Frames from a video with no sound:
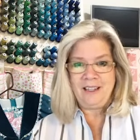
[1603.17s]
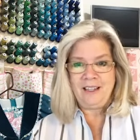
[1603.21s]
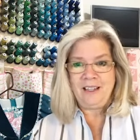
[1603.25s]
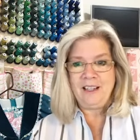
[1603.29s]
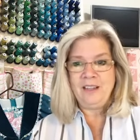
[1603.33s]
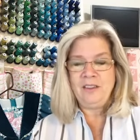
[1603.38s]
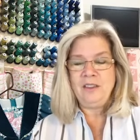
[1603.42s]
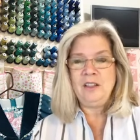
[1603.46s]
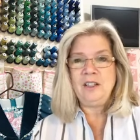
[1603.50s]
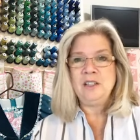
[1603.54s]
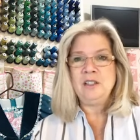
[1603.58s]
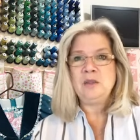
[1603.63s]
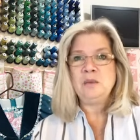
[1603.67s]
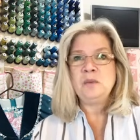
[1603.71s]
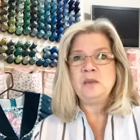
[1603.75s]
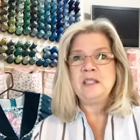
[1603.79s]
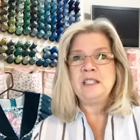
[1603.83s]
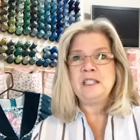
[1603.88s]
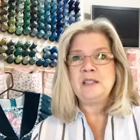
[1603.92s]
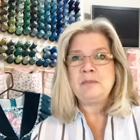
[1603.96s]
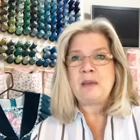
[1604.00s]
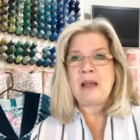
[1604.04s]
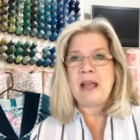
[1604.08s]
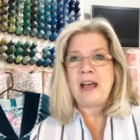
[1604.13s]
in this
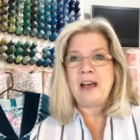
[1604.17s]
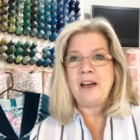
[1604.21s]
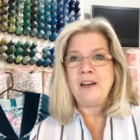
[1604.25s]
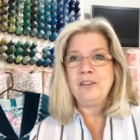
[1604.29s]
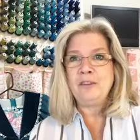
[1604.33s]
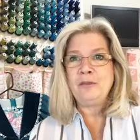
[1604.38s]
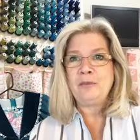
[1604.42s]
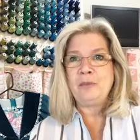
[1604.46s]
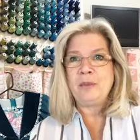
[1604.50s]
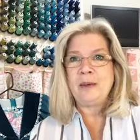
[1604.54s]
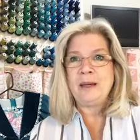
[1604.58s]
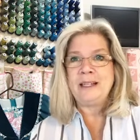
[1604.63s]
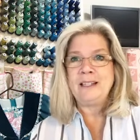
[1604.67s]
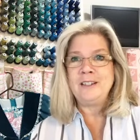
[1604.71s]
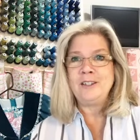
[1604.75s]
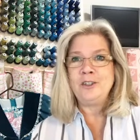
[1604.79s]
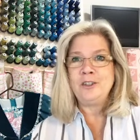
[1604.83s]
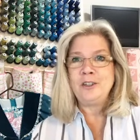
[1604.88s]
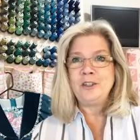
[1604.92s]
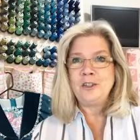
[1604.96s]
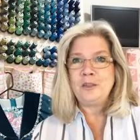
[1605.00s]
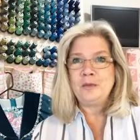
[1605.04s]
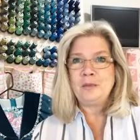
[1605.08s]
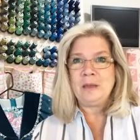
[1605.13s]
one's path, but
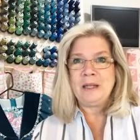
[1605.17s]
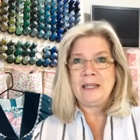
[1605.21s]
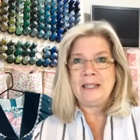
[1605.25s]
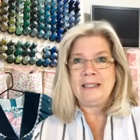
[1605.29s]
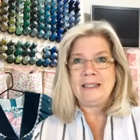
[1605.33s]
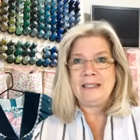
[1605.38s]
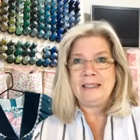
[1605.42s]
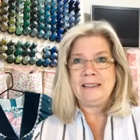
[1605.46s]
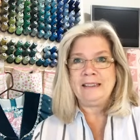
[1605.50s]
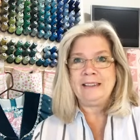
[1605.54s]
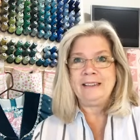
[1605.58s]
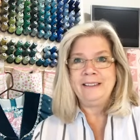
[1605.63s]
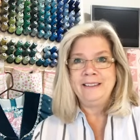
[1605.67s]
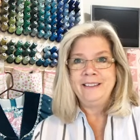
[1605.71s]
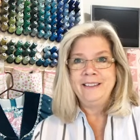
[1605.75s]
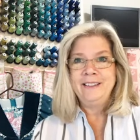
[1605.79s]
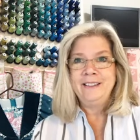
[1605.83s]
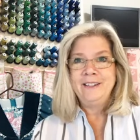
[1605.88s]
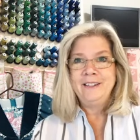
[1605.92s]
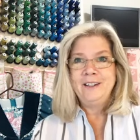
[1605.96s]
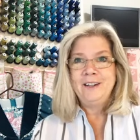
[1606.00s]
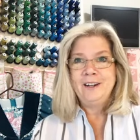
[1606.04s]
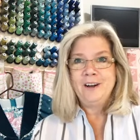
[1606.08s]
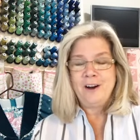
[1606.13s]
she's been in
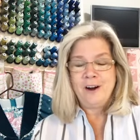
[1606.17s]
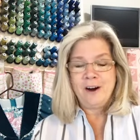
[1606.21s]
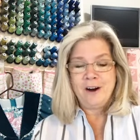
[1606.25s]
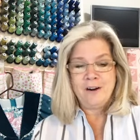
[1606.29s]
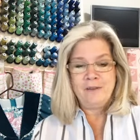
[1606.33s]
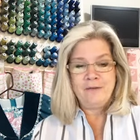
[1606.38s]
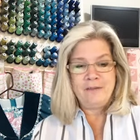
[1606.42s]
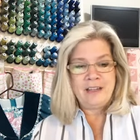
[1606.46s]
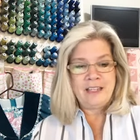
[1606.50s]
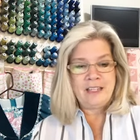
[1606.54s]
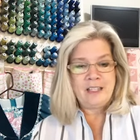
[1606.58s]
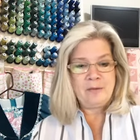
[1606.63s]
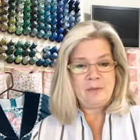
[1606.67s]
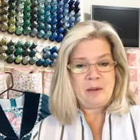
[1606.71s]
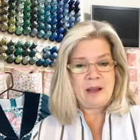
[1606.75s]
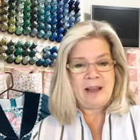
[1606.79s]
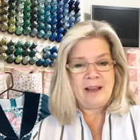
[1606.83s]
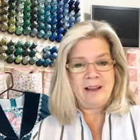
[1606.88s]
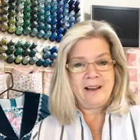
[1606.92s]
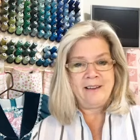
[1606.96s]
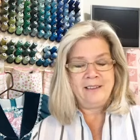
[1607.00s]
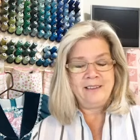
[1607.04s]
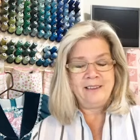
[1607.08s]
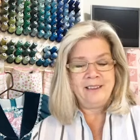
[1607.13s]
Harvey's
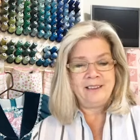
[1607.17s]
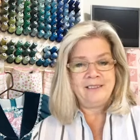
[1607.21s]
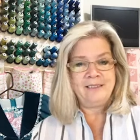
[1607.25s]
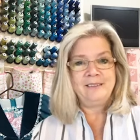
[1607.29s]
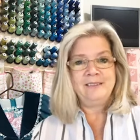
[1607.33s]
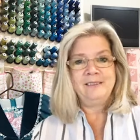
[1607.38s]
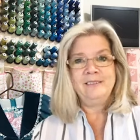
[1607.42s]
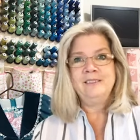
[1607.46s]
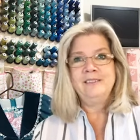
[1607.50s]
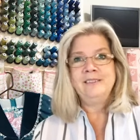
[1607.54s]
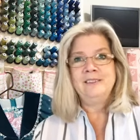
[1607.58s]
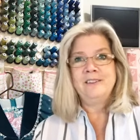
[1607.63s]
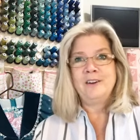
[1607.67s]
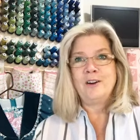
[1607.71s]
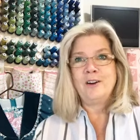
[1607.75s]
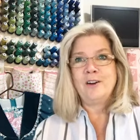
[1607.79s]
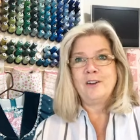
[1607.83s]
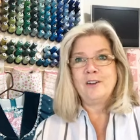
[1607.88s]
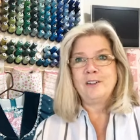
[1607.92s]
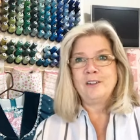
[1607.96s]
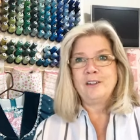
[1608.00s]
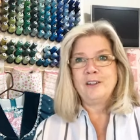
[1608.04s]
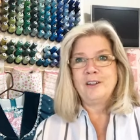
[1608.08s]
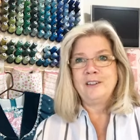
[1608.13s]
path and
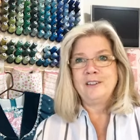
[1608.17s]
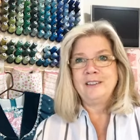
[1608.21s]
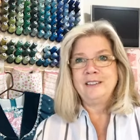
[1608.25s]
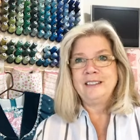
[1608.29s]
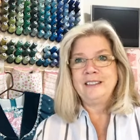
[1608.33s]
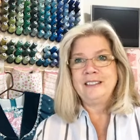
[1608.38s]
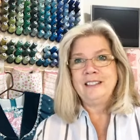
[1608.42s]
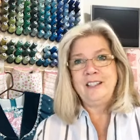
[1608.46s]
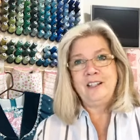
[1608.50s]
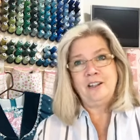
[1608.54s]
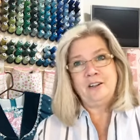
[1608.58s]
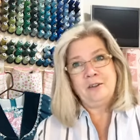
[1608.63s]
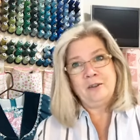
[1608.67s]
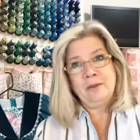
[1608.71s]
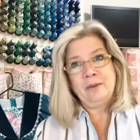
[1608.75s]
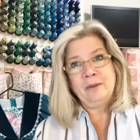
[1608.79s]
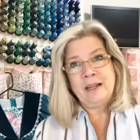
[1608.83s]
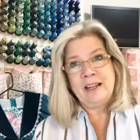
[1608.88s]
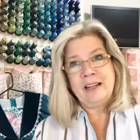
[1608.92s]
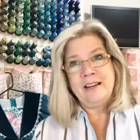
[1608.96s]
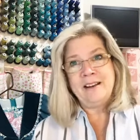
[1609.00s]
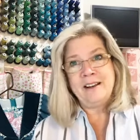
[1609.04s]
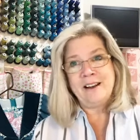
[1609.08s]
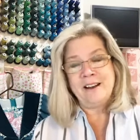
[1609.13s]
all, you know,
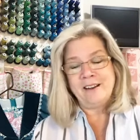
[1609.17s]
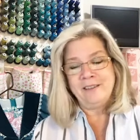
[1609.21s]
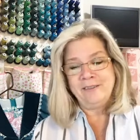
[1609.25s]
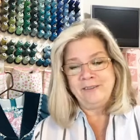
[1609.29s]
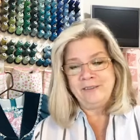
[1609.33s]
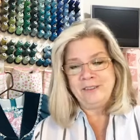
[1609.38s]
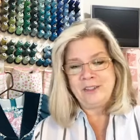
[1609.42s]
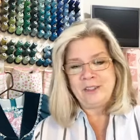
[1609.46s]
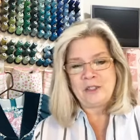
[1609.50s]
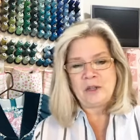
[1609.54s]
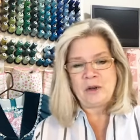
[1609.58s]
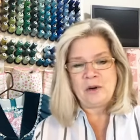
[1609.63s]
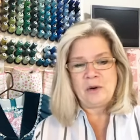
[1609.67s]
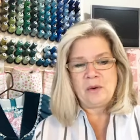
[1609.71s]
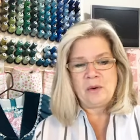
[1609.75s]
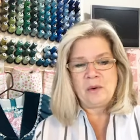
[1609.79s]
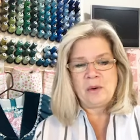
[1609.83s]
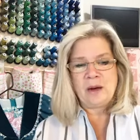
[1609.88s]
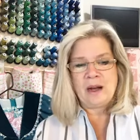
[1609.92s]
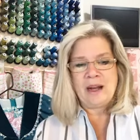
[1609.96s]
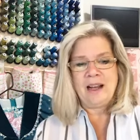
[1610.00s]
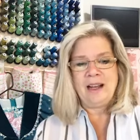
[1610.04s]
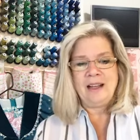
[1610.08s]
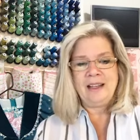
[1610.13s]
enough.
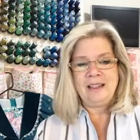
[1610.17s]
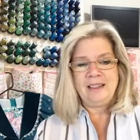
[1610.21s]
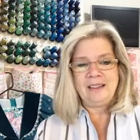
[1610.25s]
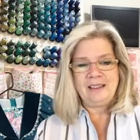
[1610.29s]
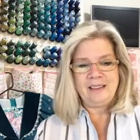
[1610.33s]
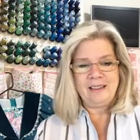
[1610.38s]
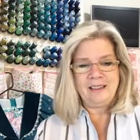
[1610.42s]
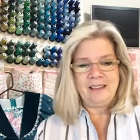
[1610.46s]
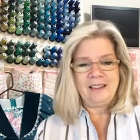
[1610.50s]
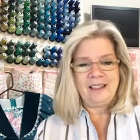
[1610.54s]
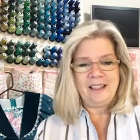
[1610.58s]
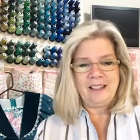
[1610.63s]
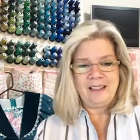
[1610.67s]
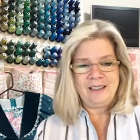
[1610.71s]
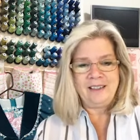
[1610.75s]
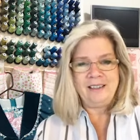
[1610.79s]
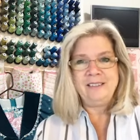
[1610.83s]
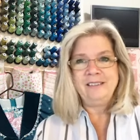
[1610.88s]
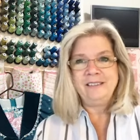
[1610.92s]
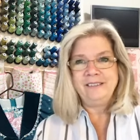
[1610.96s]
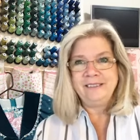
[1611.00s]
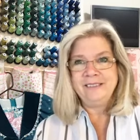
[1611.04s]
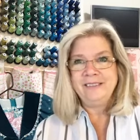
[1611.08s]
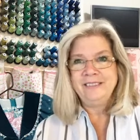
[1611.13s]
So I, I
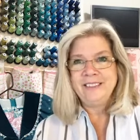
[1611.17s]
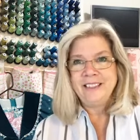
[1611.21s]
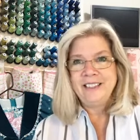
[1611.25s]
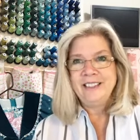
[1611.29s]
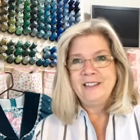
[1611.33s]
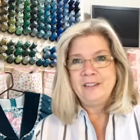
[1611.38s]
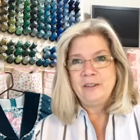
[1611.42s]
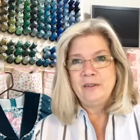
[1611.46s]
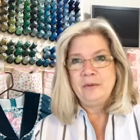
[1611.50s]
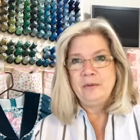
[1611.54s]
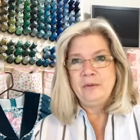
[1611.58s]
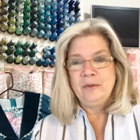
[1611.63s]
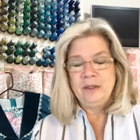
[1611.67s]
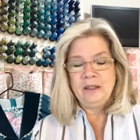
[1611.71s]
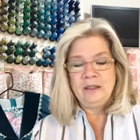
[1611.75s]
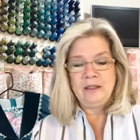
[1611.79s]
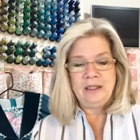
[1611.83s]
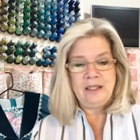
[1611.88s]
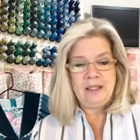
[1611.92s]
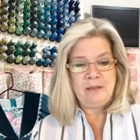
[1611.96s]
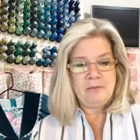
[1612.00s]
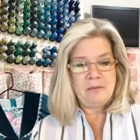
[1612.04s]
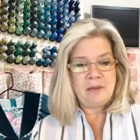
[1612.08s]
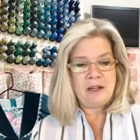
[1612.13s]

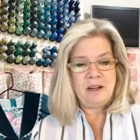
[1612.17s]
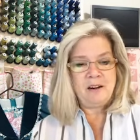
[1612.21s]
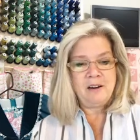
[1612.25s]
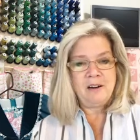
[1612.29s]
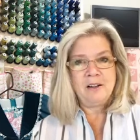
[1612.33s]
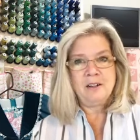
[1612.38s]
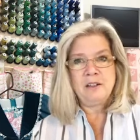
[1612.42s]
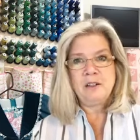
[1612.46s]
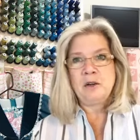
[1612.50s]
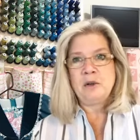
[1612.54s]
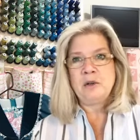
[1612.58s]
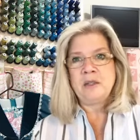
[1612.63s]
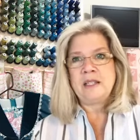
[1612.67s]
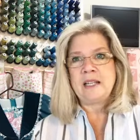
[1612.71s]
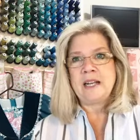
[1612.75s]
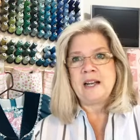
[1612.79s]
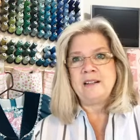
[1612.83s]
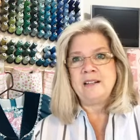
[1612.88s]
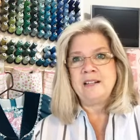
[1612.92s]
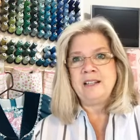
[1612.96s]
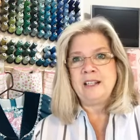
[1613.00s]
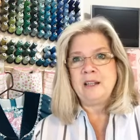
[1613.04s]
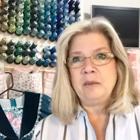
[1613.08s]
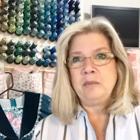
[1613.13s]
really, my heart goes
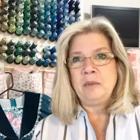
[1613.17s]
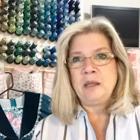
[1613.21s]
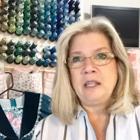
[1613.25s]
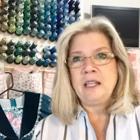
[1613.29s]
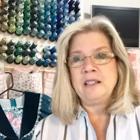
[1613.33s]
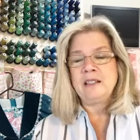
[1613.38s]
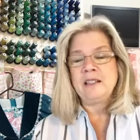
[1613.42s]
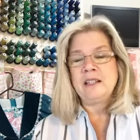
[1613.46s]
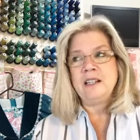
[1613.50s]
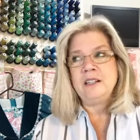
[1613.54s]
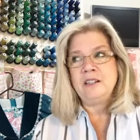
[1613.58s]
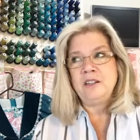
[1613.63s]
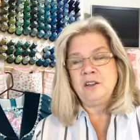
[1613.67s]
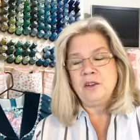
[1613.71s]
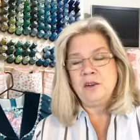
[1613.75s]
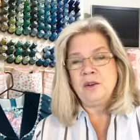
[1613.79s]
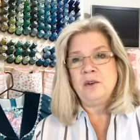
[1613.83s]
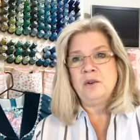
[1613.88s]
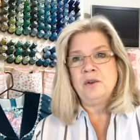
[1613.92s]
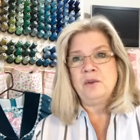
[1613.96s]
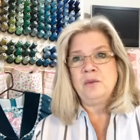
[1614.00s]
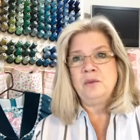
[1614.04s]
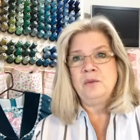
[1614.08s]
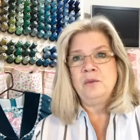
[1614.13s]
out to them because I
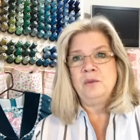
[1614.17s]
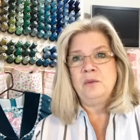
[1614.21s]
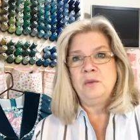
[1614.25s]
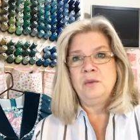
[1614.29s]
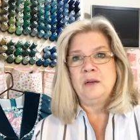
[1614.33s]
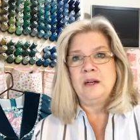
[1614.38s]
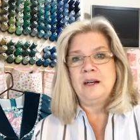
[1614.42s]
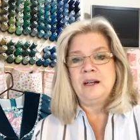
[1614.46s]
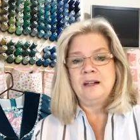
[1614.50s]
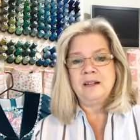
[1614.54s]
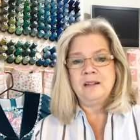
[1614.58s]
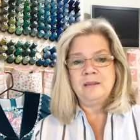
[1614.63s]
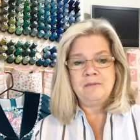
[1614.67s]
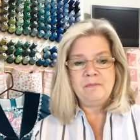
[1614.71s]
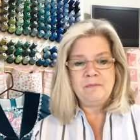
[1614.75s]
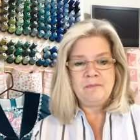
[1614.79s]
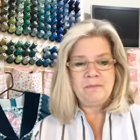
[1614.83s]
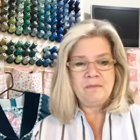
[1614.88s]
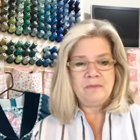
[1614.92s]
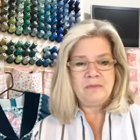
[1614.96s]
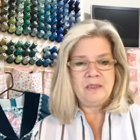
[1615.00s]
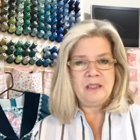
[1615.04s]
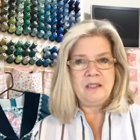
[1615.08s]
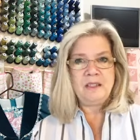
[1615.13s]
know uh,
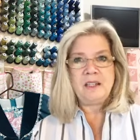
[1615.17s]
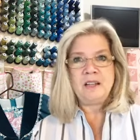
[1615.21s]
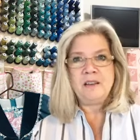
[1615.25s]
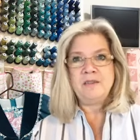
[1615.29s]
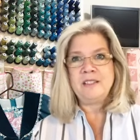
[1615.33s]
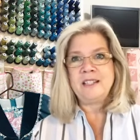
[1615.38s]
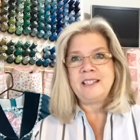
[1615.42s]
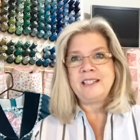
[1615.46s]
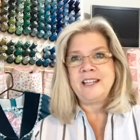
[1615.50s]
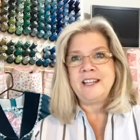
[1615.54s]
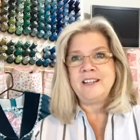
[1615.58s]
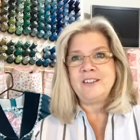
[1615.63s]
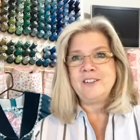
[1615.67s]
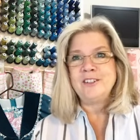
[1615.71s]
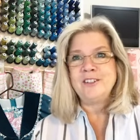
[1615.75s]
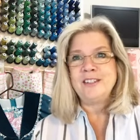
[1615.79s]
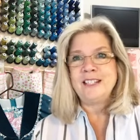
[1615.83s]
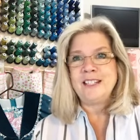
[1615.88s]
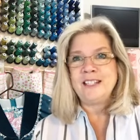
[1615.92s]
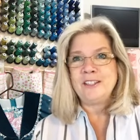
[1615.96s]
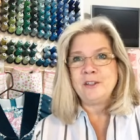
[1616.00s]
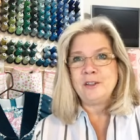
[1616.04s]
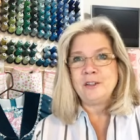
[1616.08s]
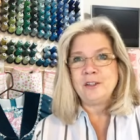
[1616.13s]
the devastation
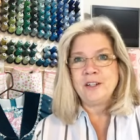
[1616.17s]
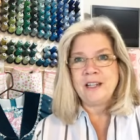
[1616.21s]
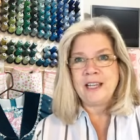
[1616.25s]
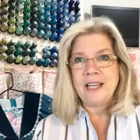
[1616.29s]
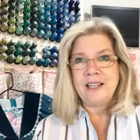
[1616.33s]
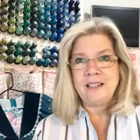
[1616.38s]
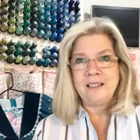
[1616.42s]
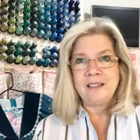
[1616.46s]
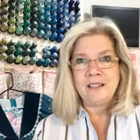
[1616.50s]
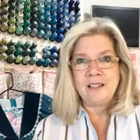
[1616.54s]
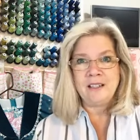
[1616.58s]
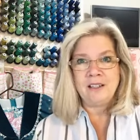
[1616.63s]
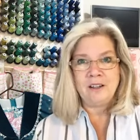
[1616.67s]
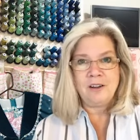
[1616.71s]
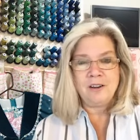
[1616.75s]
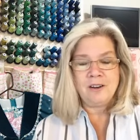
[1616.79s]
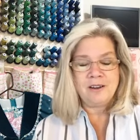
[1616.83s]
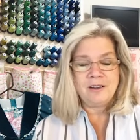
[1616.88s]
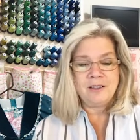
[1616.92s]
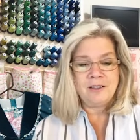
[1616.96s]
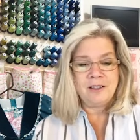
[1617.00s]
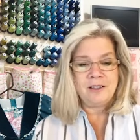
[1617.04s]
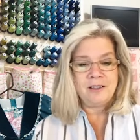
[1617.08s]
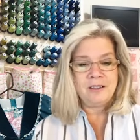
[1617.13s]
these hurricanes can
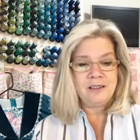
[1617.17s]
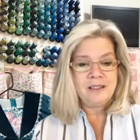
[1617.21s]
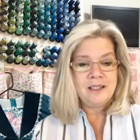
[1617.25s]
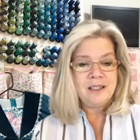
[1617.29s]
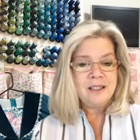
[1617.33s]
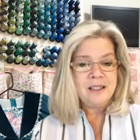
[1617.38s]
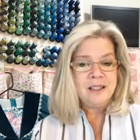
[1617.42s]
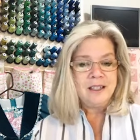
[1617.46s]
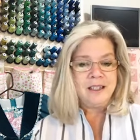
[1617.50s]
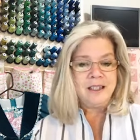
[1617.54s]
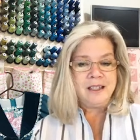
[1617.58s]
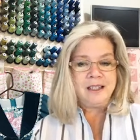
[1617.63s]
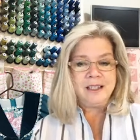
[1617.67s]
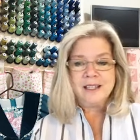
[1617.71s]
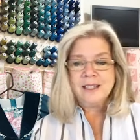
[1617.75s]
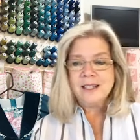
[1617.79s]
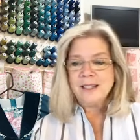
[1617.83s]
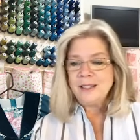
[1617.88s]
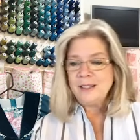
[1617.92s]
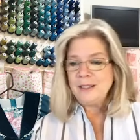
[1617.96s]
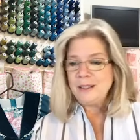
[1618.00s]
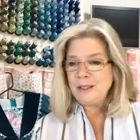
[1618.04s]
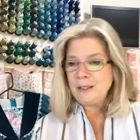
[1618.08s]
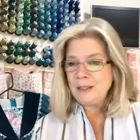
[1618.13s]
cause.
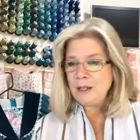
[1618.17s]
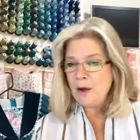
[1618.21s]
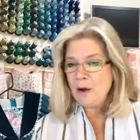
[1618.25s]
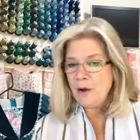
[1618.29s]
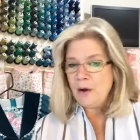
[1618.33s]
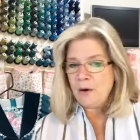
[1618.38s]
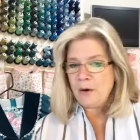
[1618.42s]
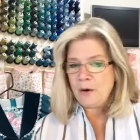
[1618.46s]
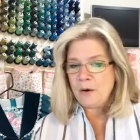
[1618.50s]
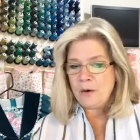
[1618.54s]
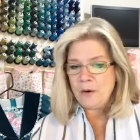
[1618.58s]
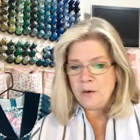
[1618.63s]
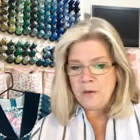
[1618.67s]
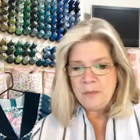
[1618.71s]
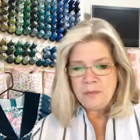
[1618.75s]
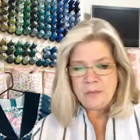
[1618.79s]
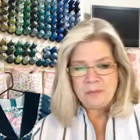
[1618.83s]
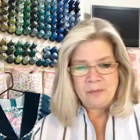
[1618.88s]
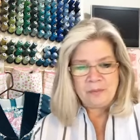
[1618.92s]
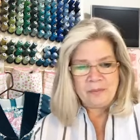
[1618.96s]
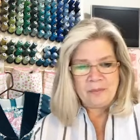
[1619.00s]
So